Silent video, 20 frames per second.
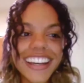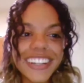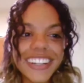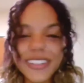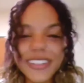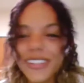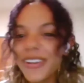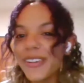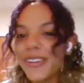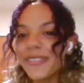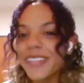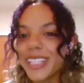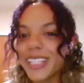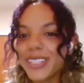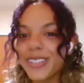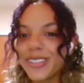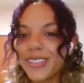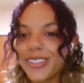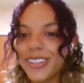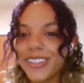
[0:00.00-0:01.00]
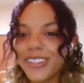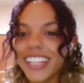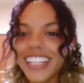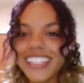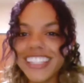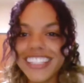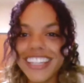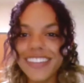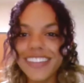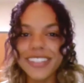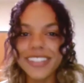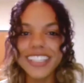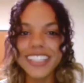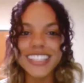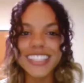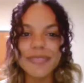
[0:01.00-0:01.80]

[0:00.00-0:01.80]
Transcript: don't know if that's true. That's definitely